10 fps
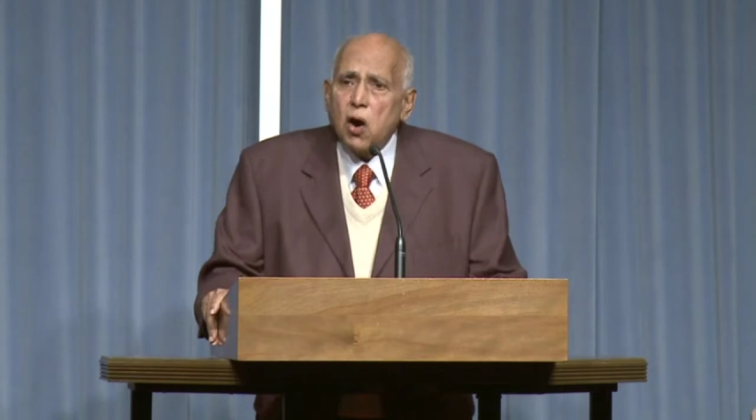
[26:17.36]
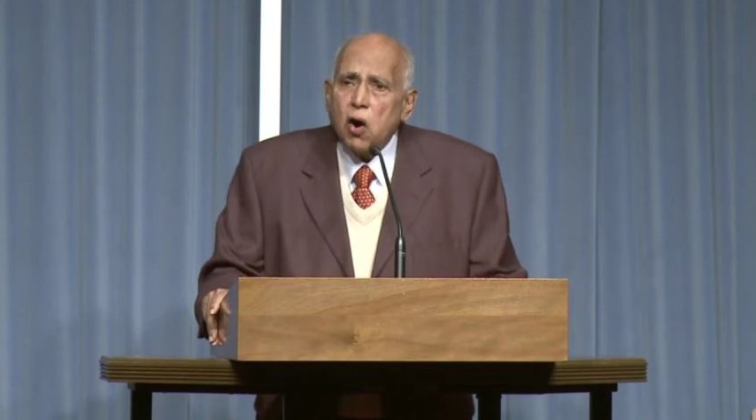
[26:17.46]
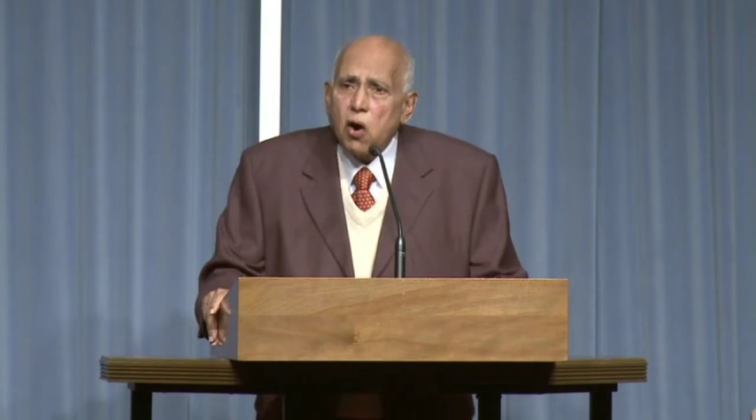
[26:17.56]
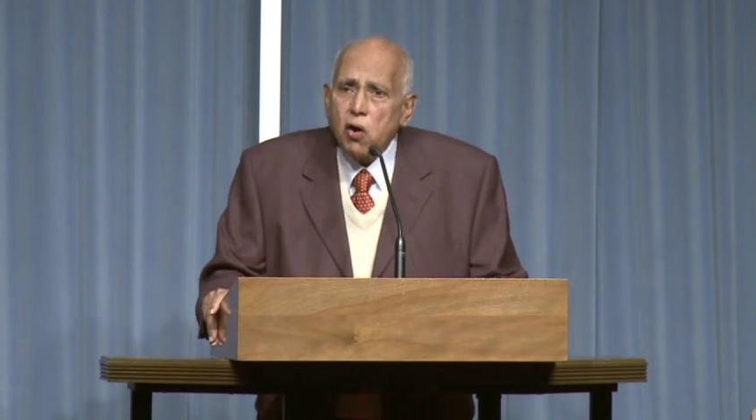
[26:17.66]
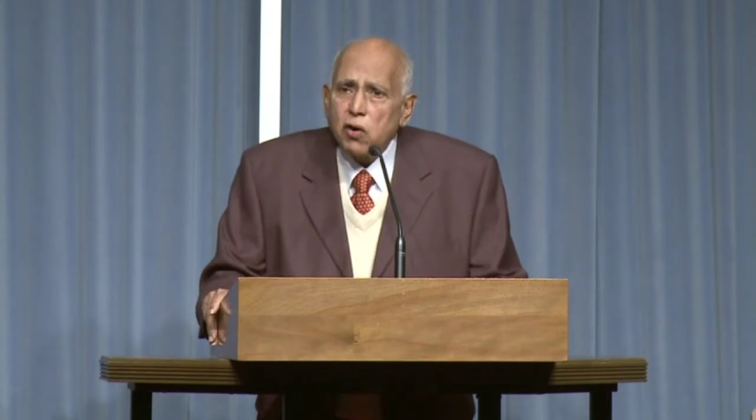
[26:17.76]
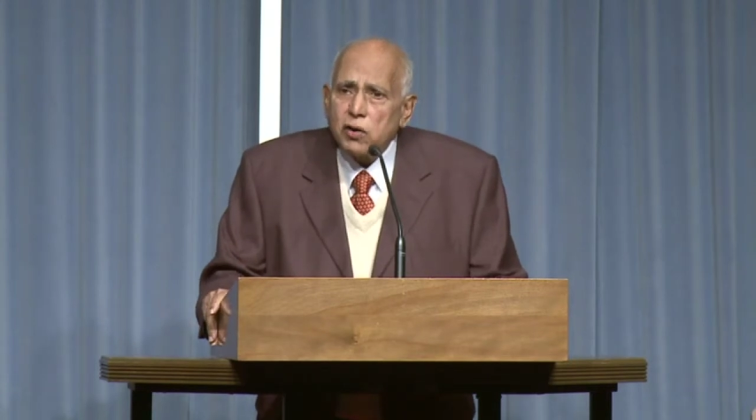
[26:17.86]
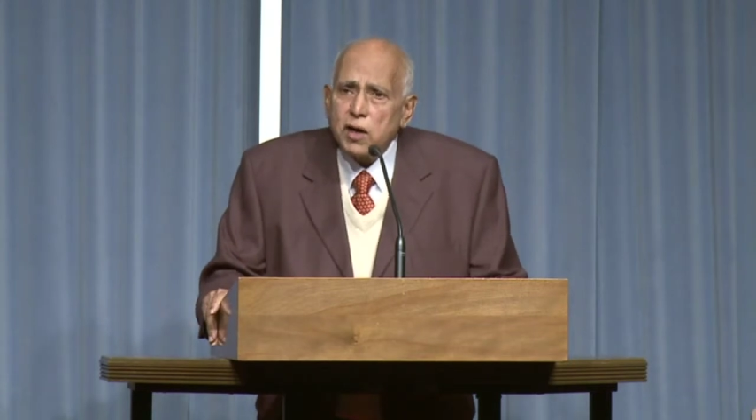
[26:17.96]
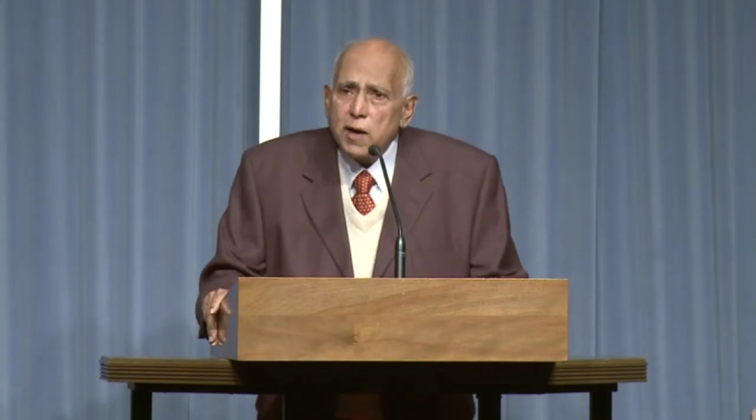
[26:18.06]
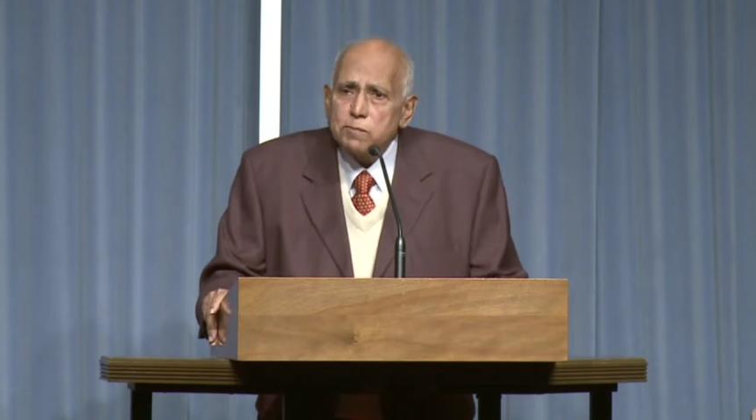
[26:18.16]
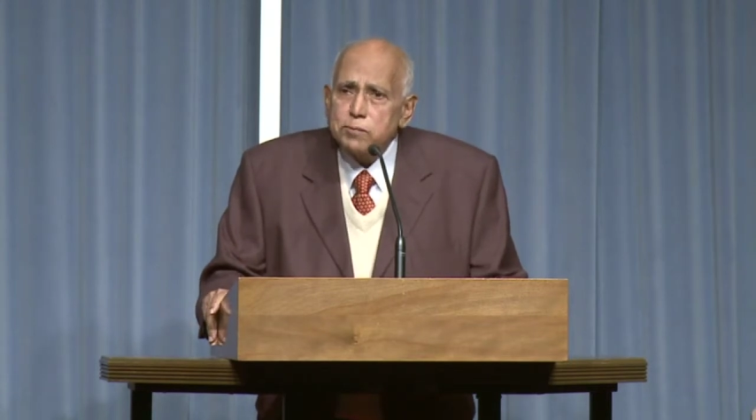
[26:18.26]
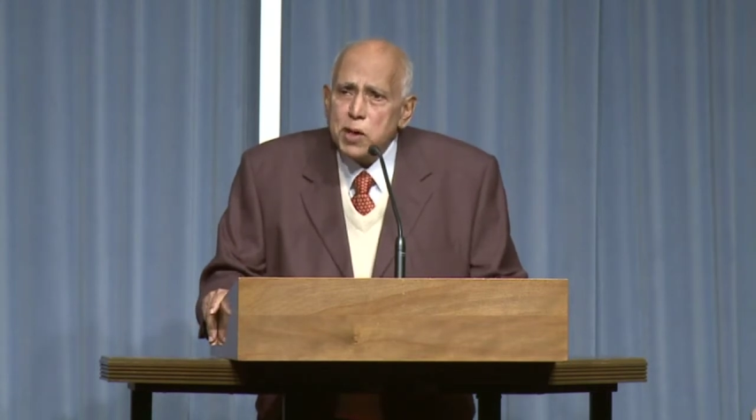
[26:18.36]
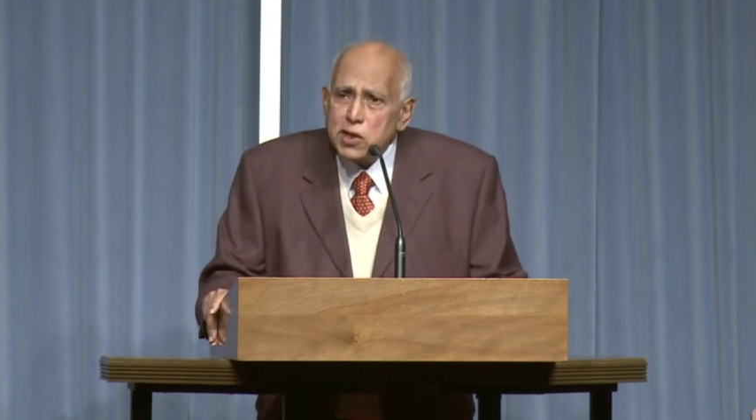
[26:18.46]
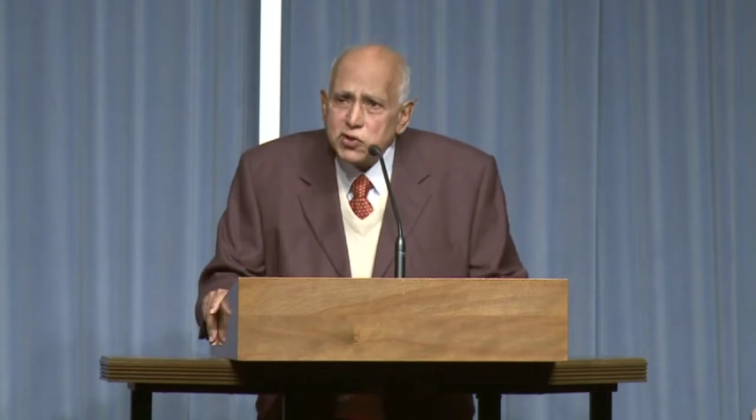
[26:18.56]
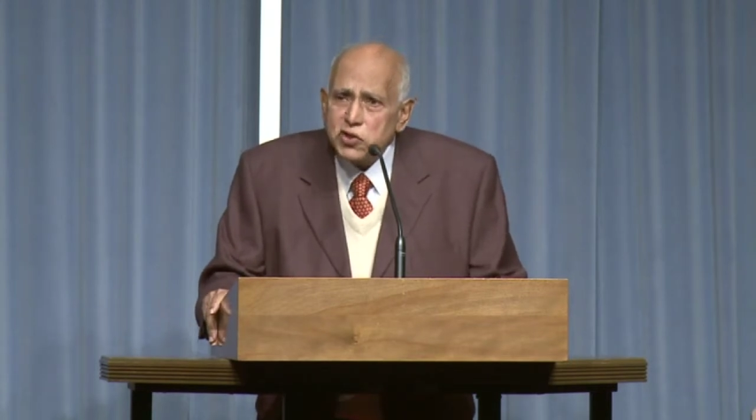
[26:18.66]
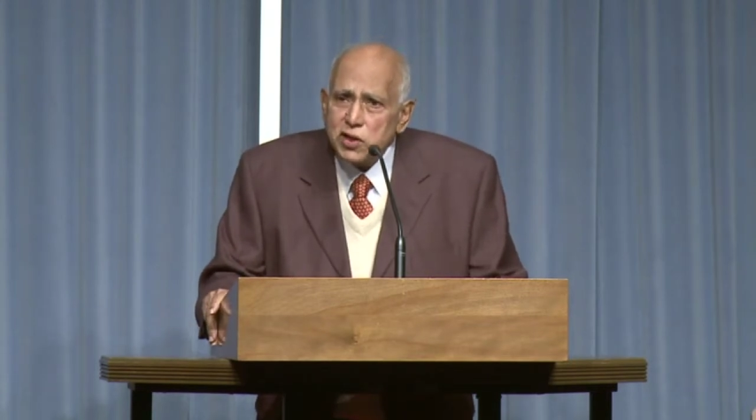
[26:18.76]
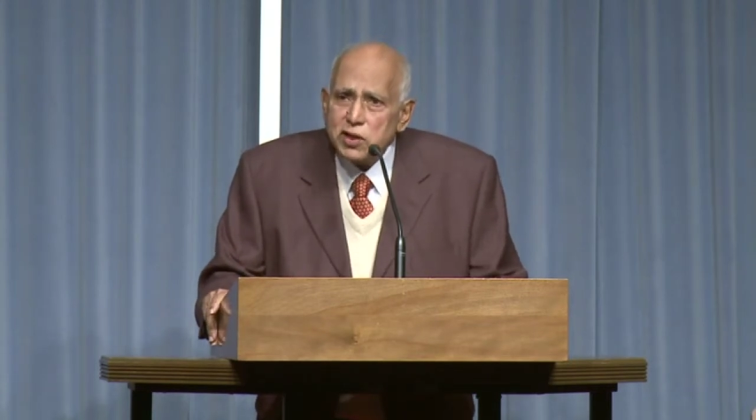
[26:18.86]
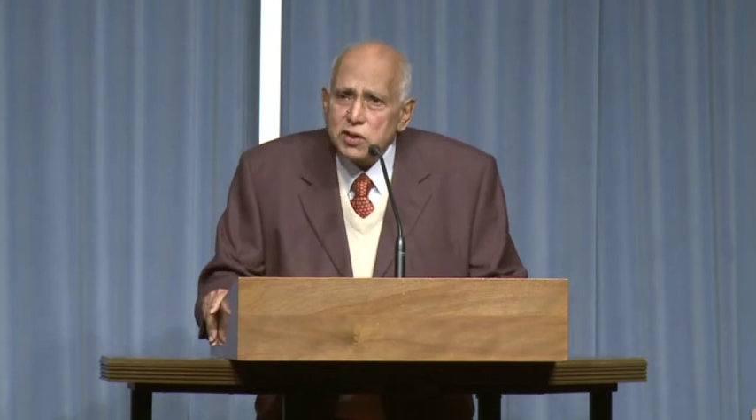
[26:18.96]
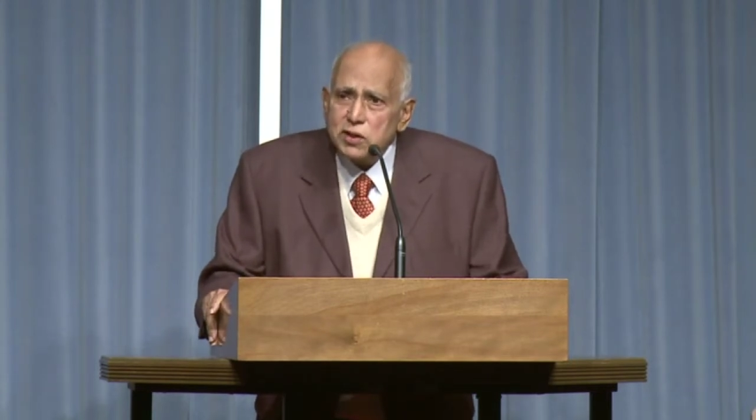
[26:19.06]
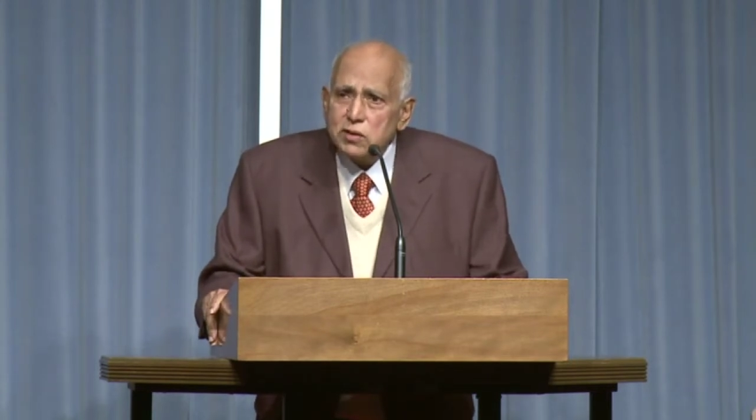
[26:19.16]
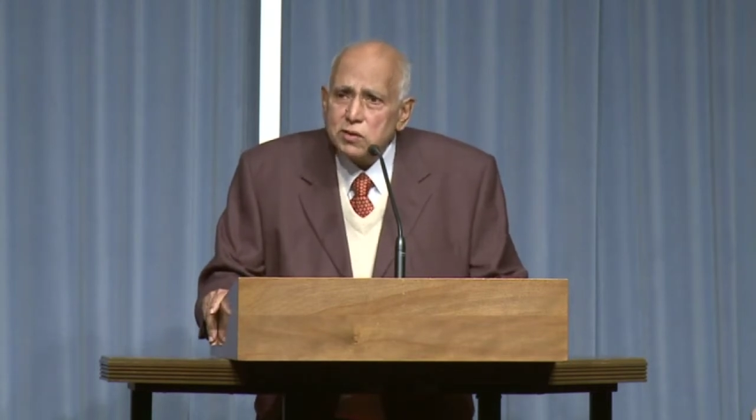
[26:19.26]
or a
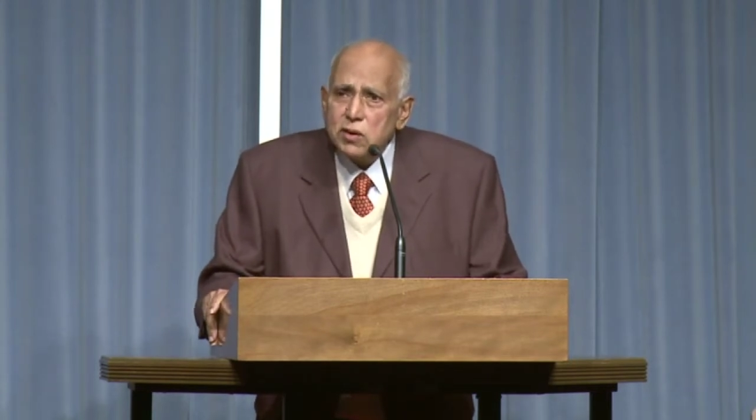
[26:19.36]
person